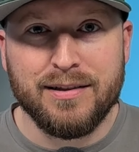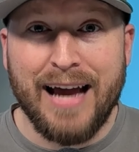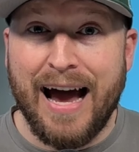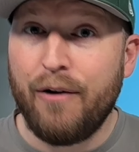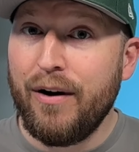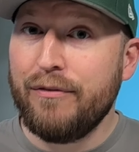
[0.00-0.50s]

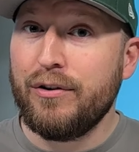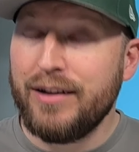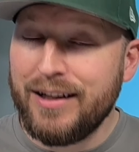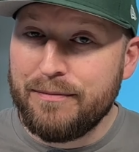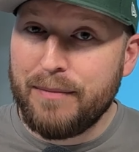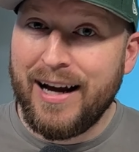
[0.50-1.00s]
However,
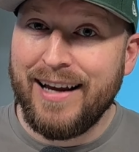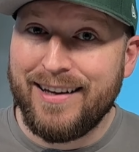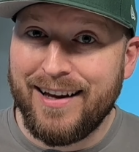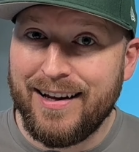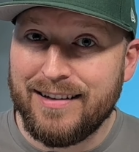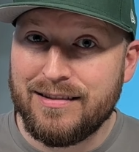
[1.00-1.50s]
in my
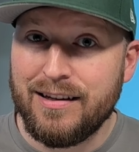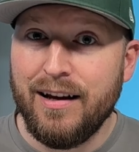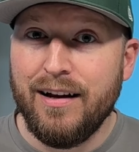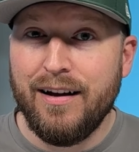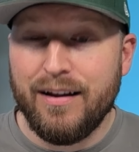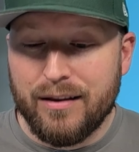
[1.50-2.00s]
case,
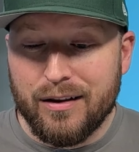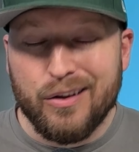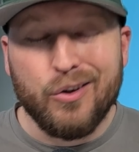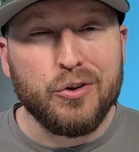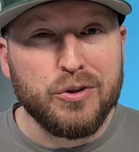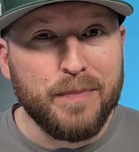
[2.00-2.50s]
the
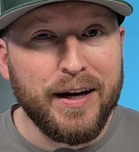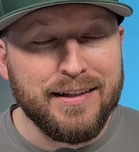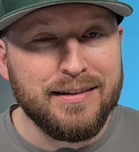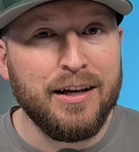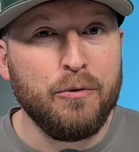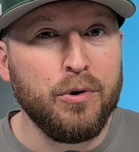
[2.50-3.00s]
little space
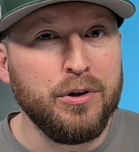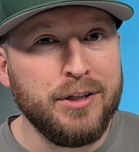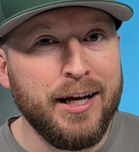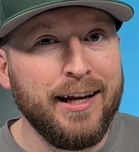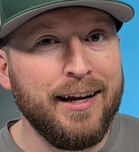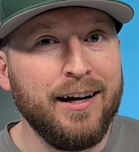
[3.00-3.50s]
they were
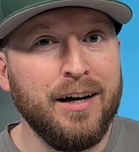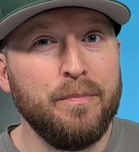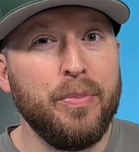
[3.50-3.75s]
taking up